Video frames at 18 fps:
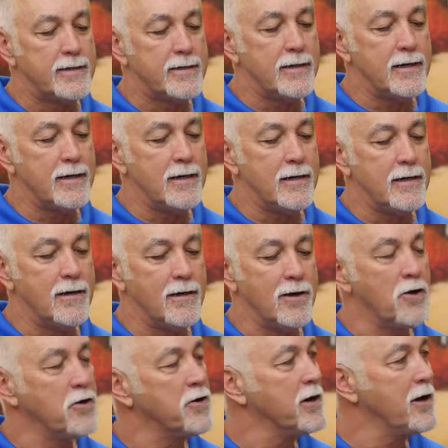
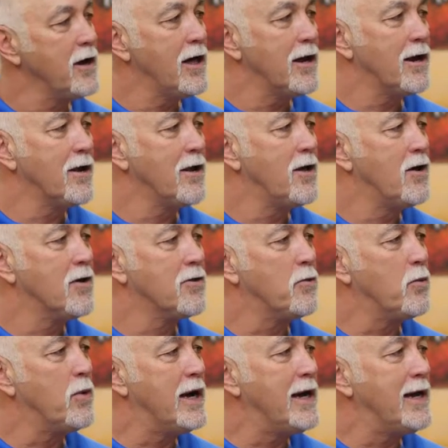learned a lot along
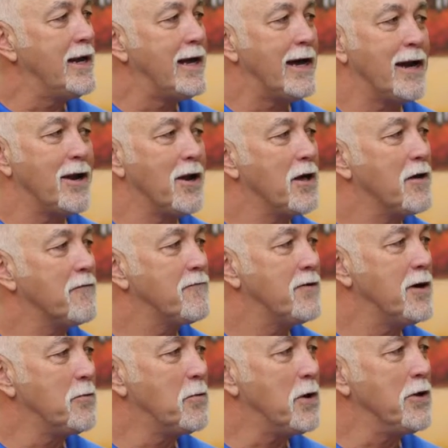the way and had a lot of
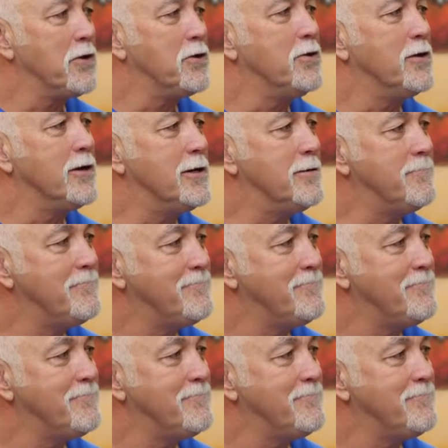fun while doing it.